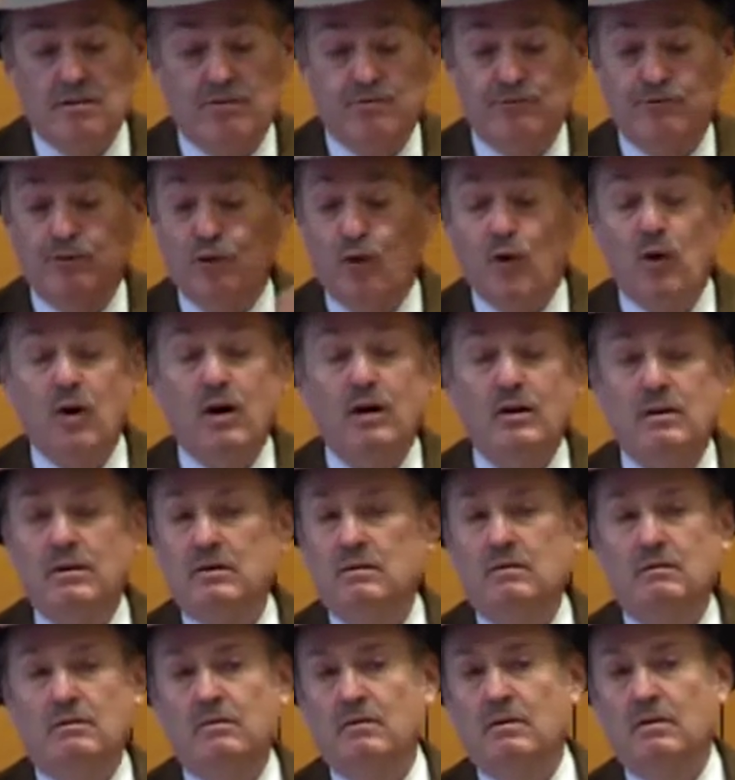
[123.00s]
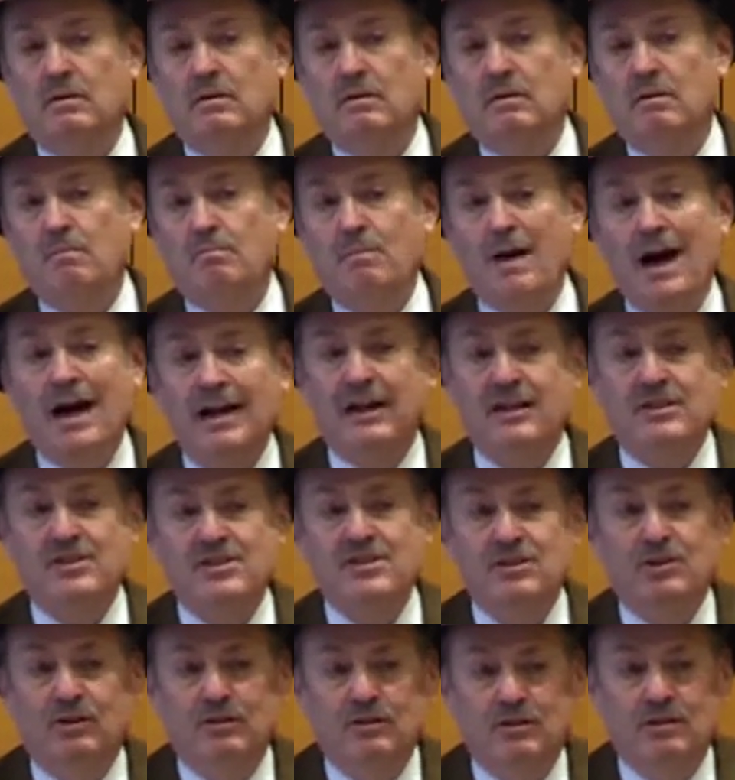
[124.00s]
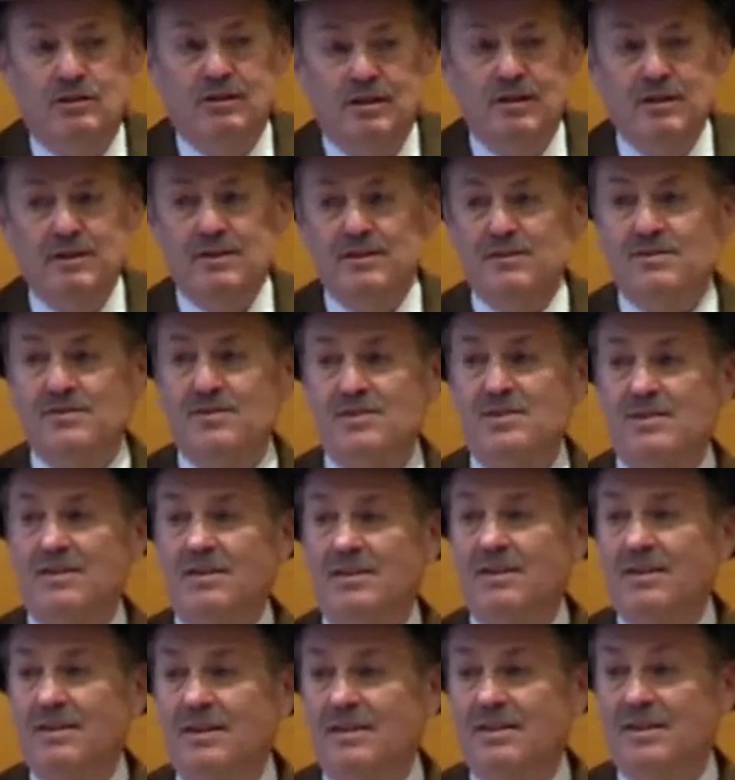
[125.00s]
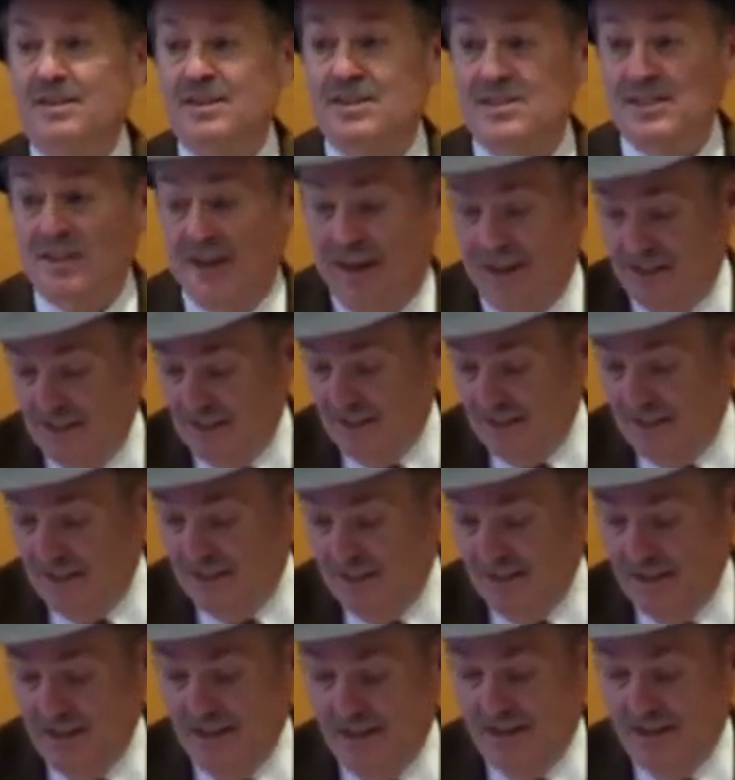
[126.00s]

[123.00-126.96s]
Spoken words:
are four policy alternatives discussed.